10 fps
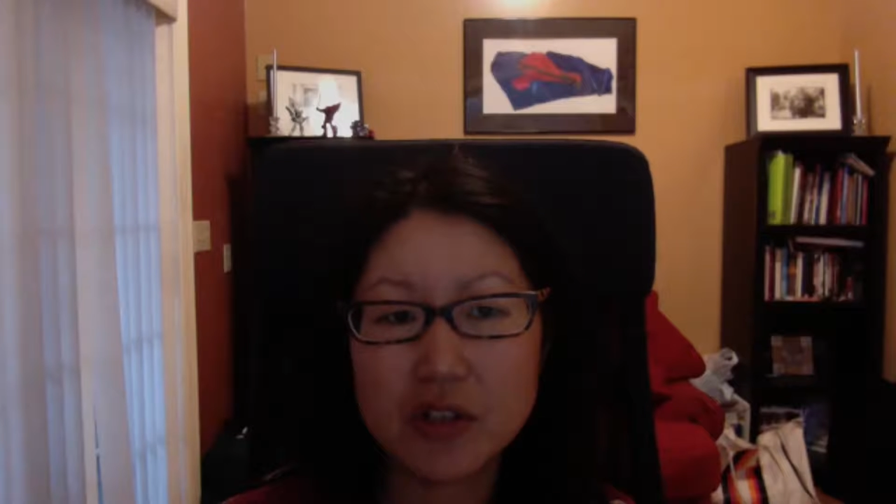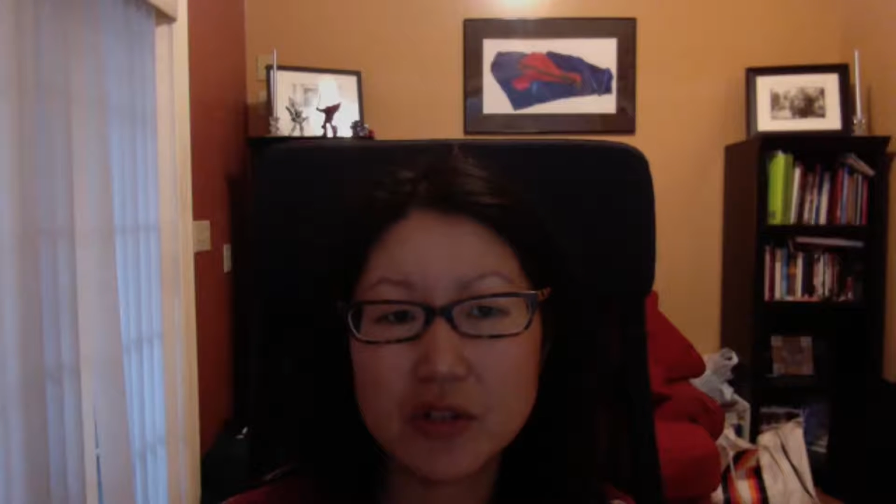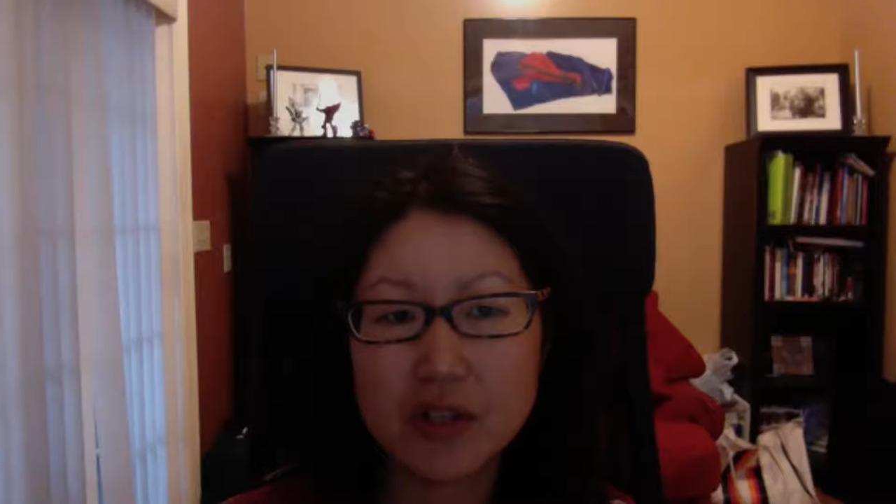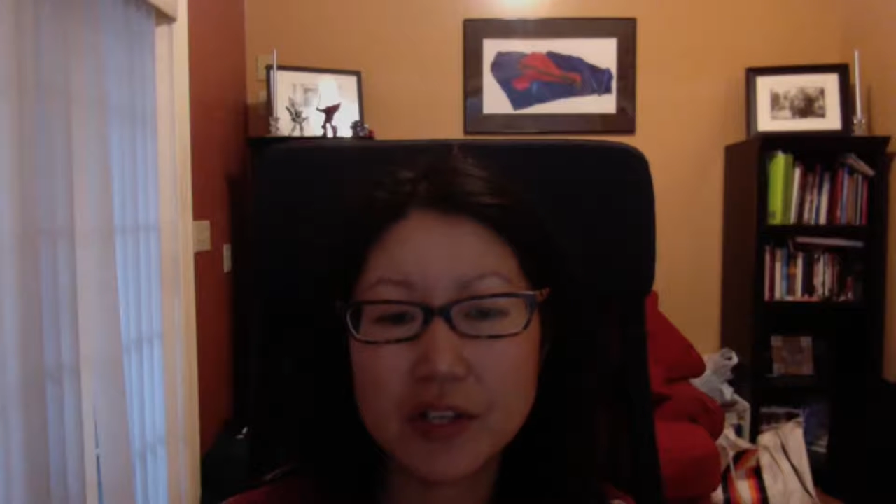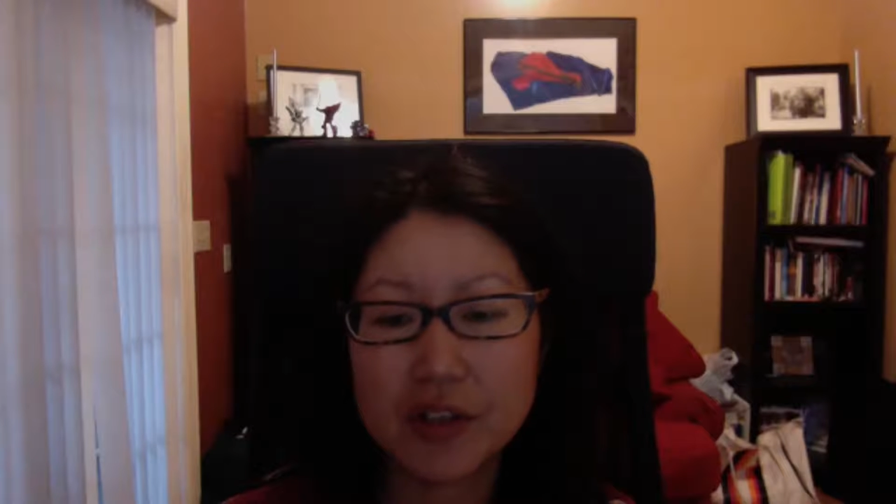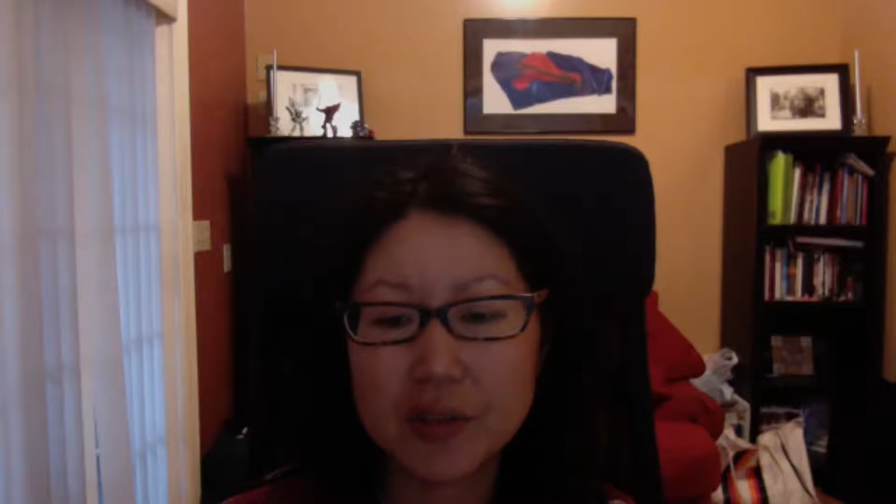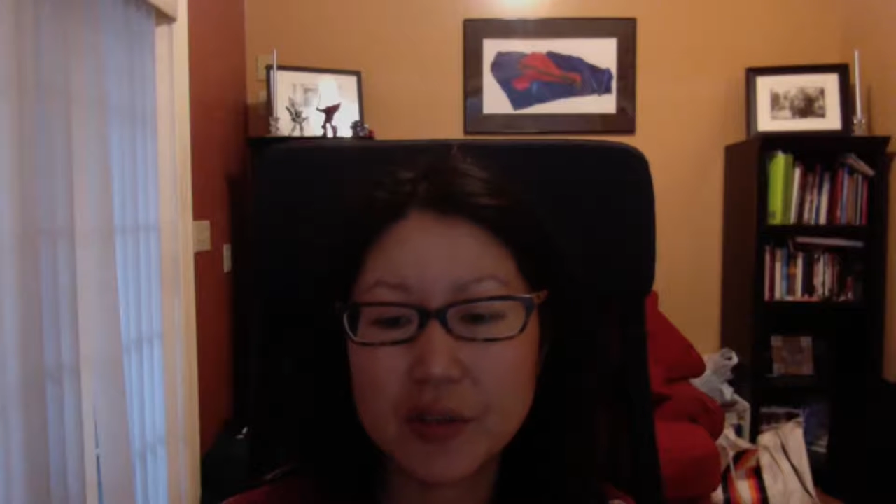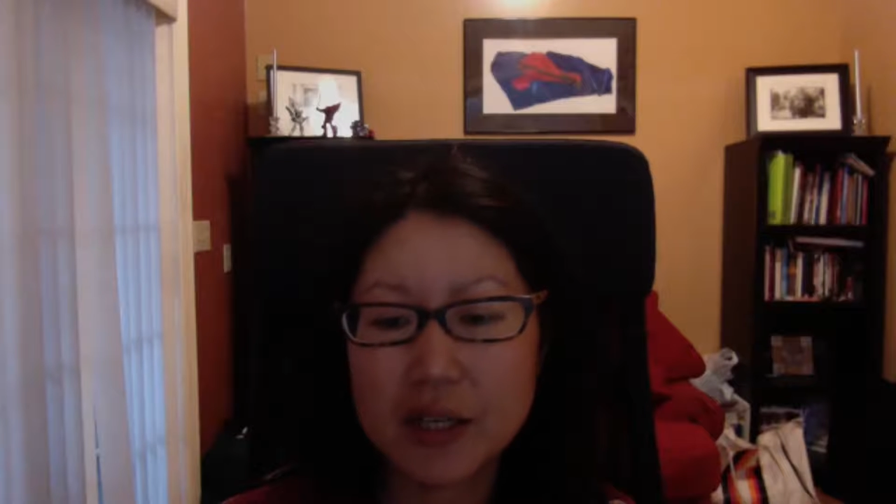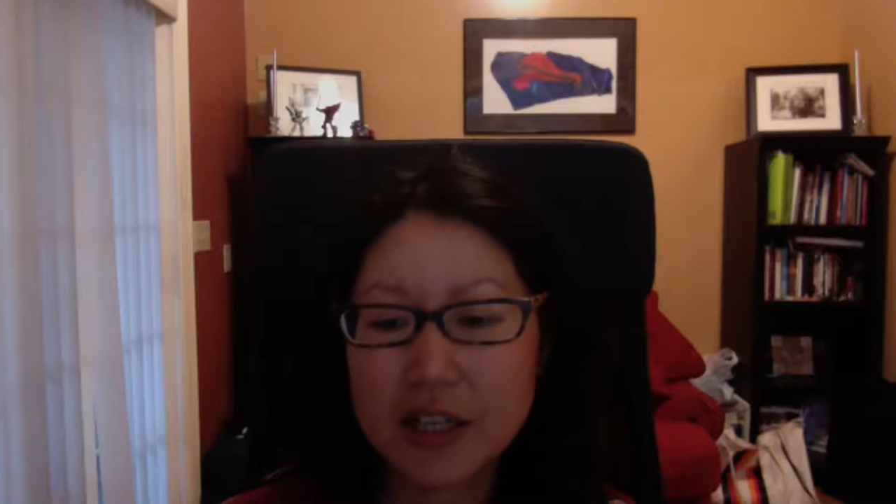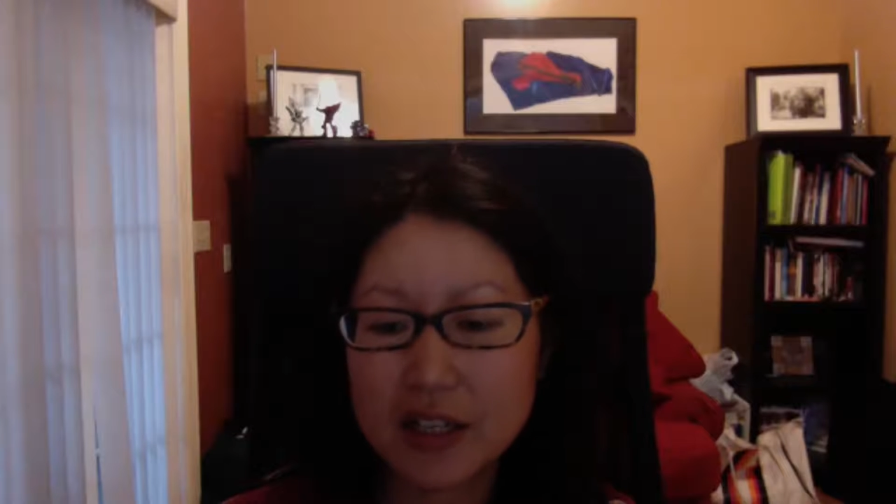to the
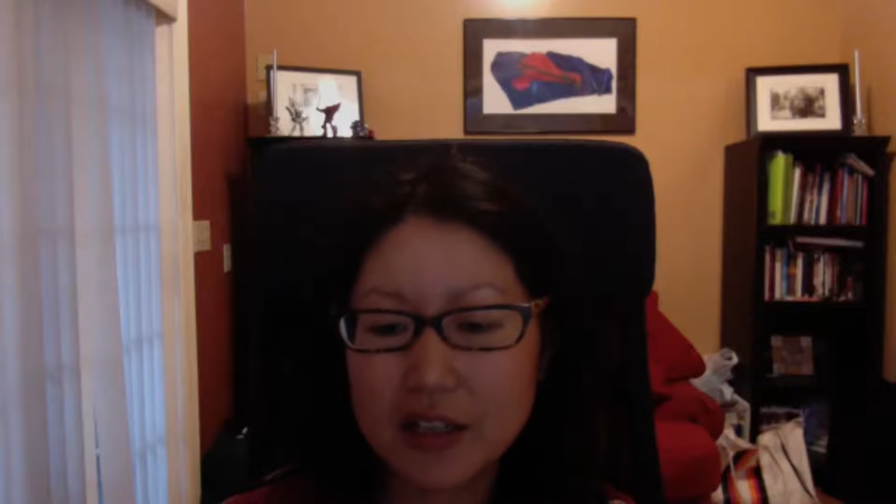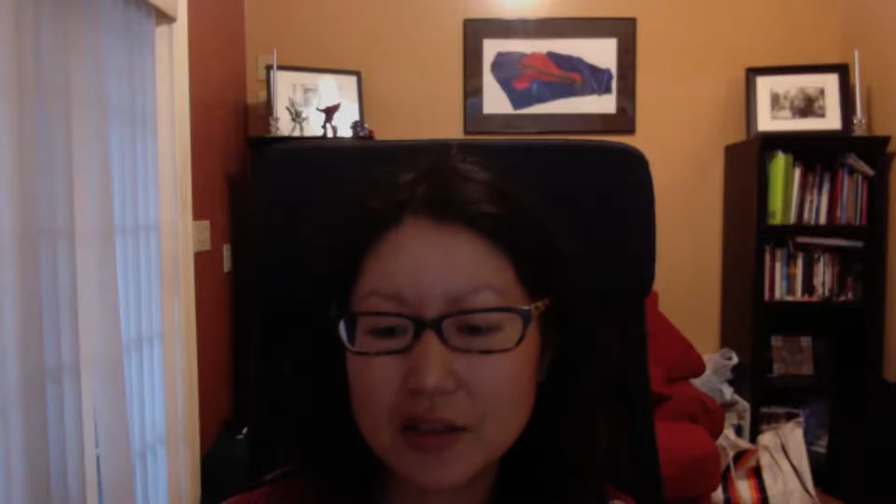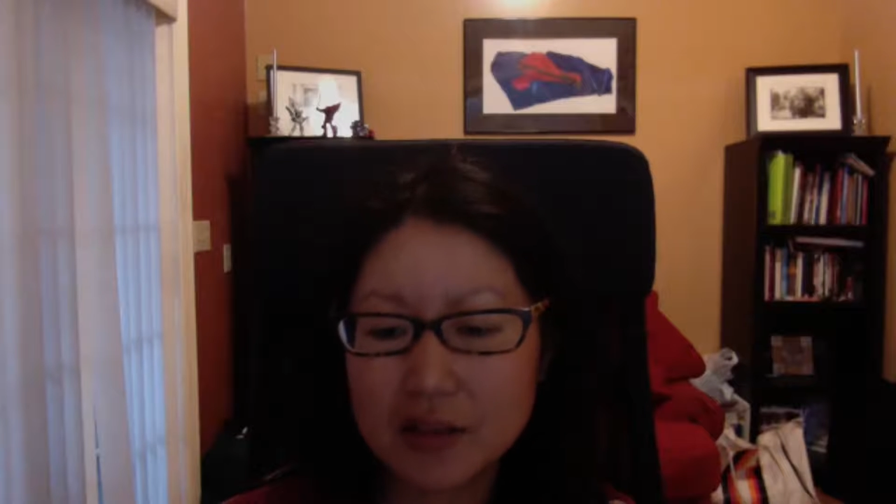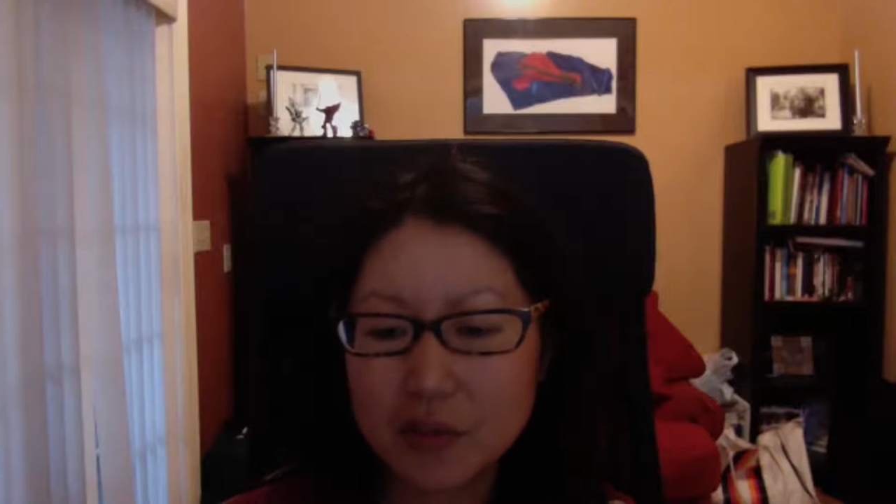intermediate